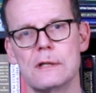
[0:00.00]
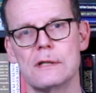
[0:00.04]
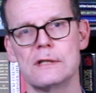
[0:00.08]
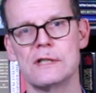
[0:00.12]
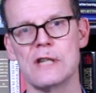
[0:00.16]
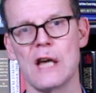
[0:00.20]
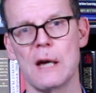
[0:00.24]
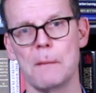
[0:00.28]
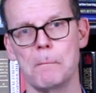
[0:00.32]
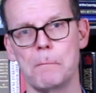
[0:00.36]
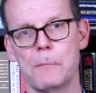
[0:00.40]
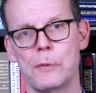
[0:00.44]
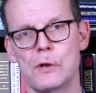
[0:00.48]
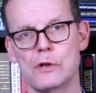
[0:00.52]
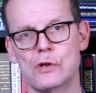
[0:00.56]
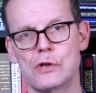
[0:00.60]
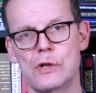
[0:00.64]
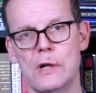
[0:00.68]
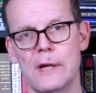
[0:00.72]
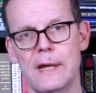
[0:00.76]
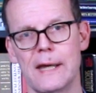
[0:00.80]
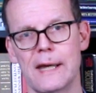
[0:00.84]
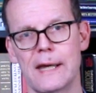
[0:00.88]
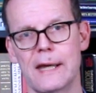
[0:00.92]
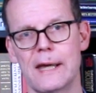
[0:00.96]
Champions
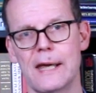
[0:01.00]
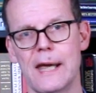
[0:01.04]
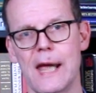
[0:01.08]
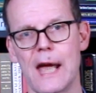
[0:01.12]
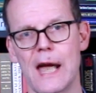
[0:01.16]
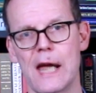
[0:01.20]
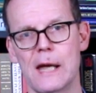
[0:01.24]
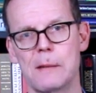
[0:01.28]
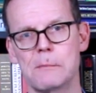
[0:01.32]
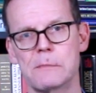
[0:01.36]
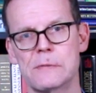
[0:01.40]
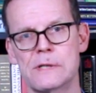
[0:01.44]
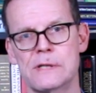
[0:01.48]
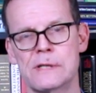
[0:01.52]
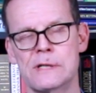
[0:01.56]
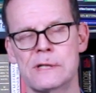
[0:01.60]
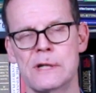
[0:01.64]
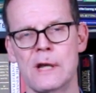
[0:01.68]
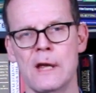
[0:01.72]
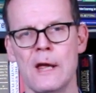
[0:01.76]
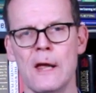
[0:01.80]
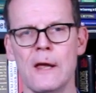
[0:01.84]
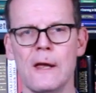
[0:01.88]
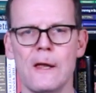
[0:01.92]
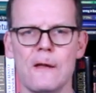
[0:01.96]
League games.